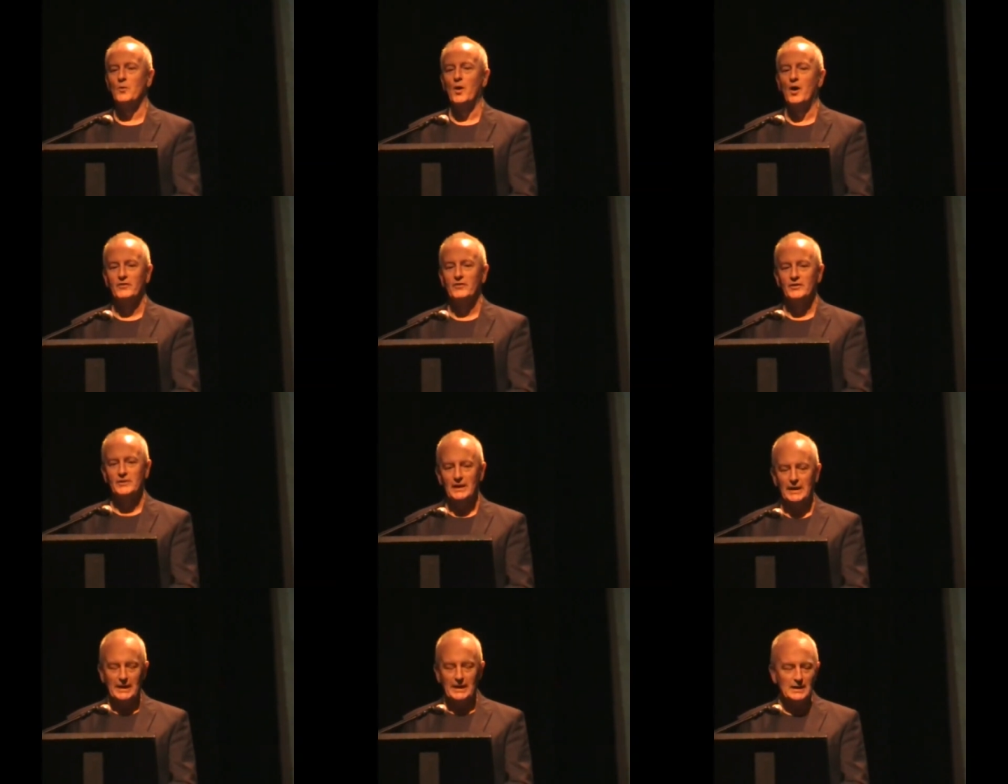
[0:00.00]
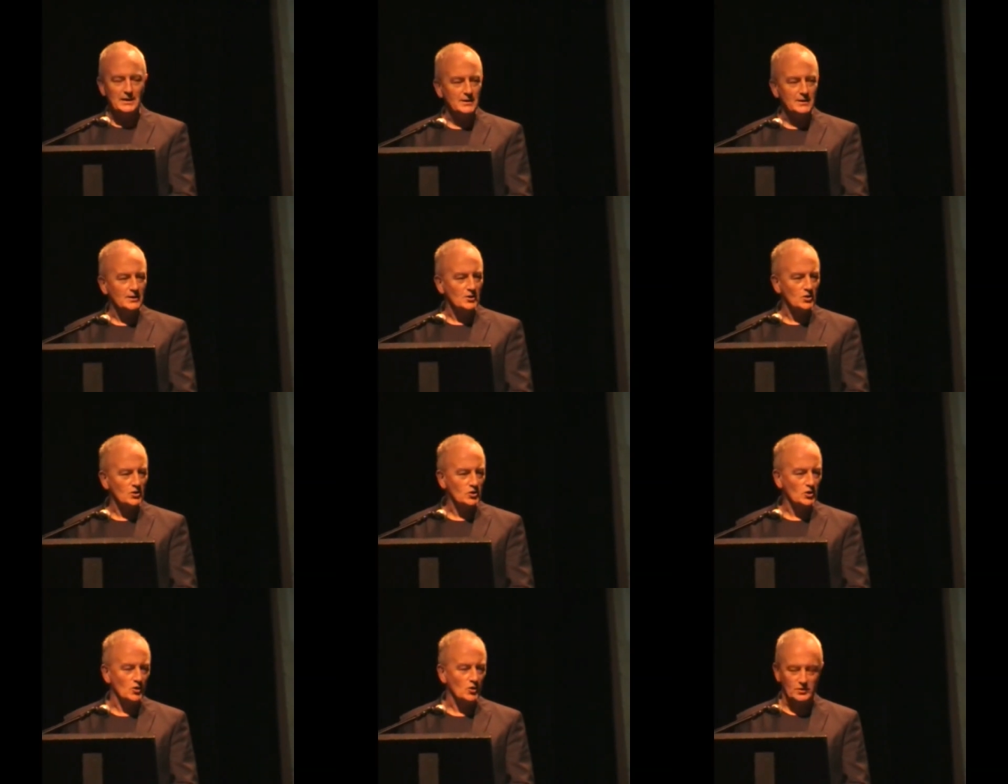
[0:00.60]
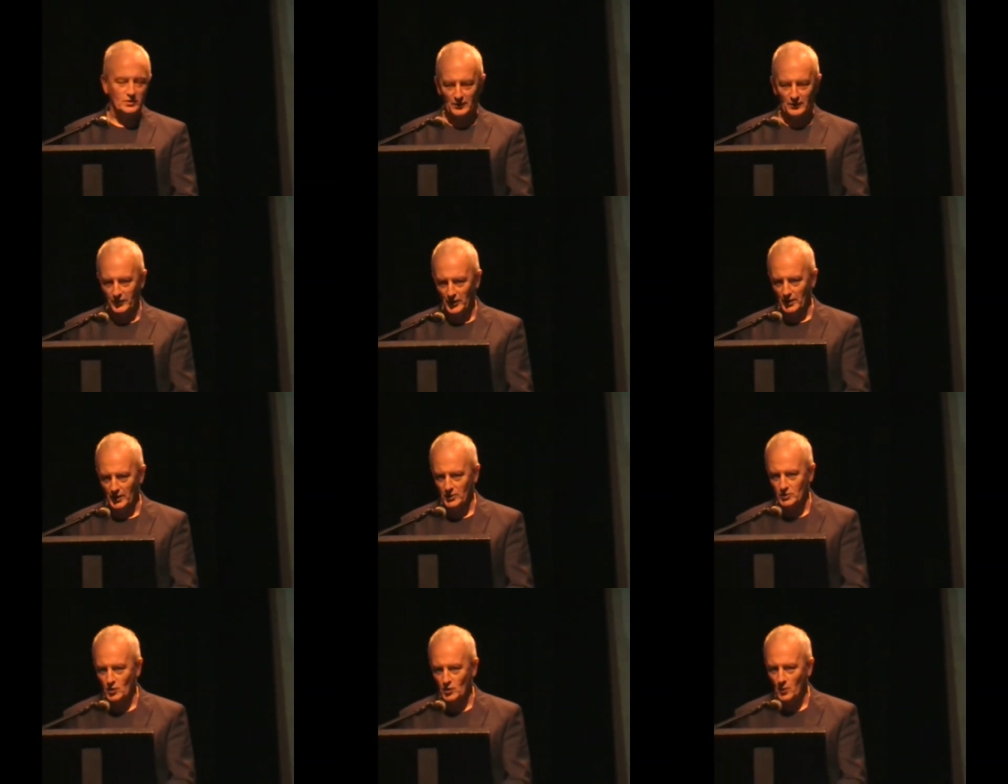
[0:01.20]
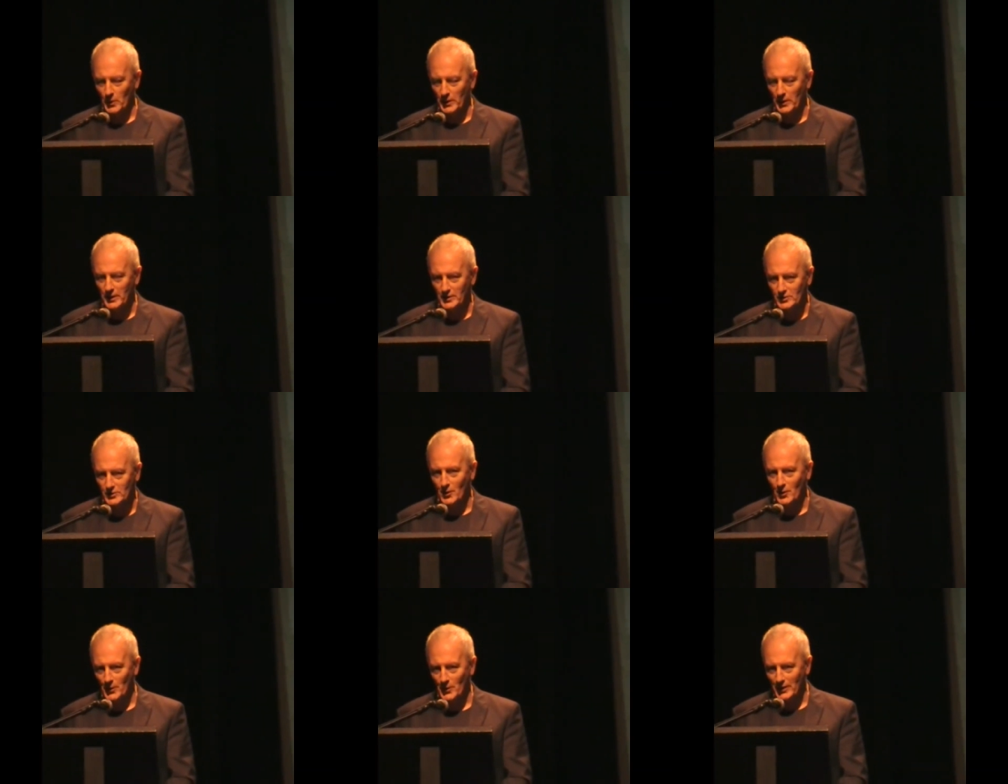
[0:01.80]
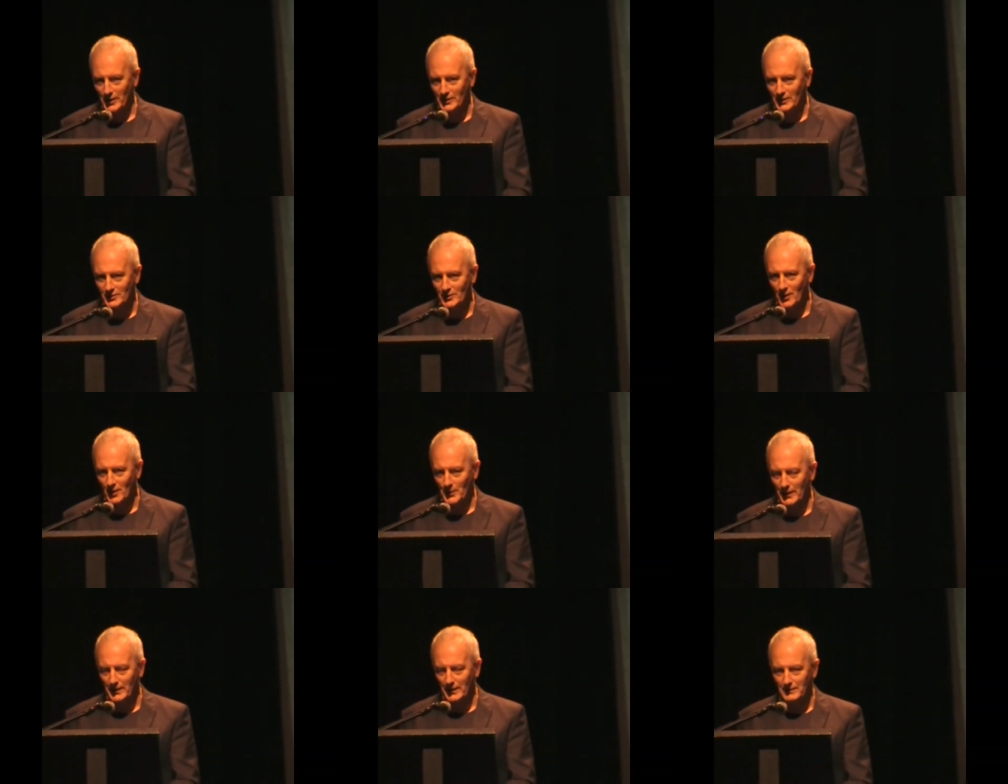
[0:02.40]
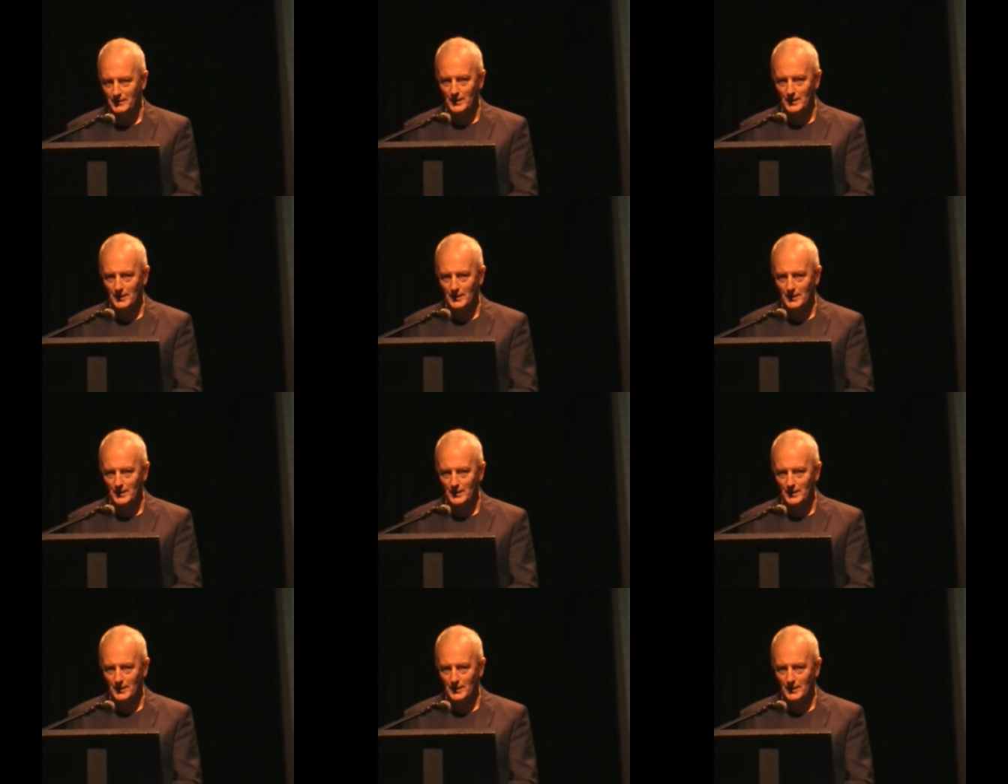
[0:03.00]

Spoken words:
over the hill to the shouts of, he's coming, he's coming, he's coming.